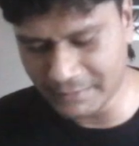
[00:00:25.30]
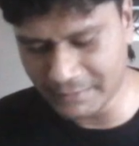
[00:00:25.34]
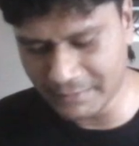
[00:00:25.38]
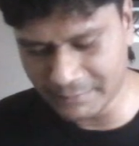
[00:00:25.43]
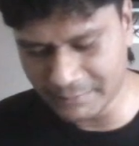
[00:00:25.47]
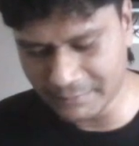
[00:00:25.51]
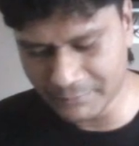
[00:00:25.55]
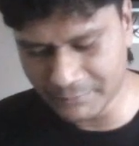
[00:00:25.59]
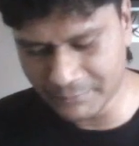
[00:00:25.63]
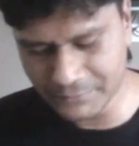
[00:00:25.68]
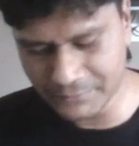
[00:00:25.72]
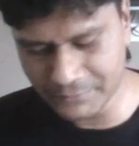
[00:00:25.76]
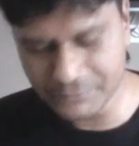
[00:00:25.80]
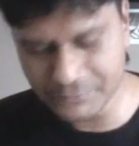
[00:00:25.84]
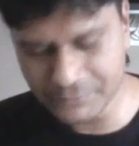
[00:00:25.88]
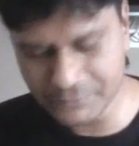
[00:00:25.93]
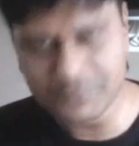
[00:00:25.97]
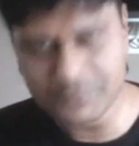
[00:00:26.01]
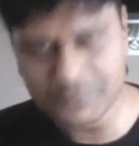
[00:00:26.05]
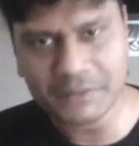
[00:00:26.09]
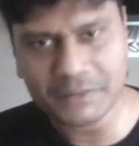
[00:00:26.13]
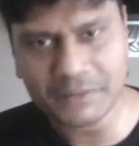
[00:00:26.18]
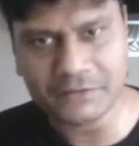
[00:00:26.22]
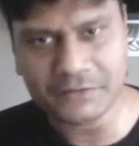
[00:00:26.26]
I'm going to
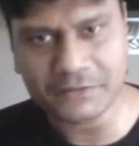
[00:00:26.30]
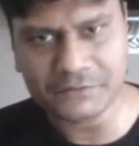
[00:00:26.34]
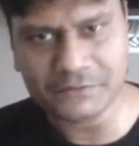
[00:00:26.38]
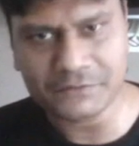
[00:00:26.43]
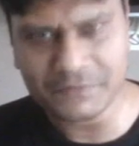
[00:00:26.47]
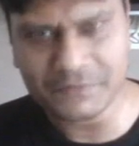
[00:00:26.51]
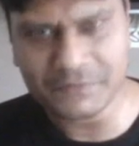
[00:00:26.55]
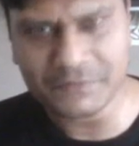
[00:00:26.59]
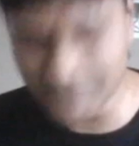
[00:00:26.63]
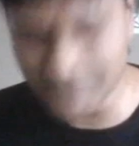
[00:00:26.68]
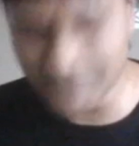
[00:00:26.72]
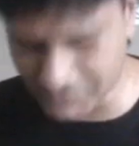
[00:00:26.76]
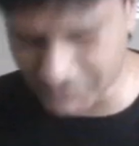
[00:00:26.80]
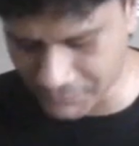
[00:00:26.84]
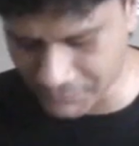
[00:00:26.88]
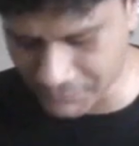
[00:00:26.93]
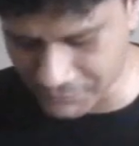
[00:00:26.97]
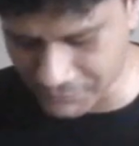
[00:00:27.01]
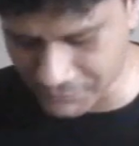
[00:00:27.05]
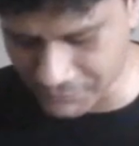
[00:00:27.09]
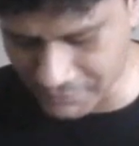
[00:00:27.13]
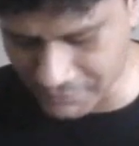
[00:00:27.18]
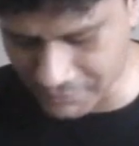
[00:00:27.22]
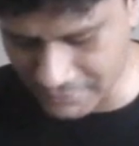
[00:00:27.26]
zoom in here. So I've just
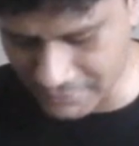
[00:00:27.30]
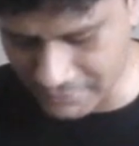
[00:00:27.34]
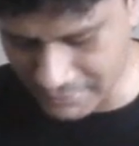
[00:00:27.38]
chosen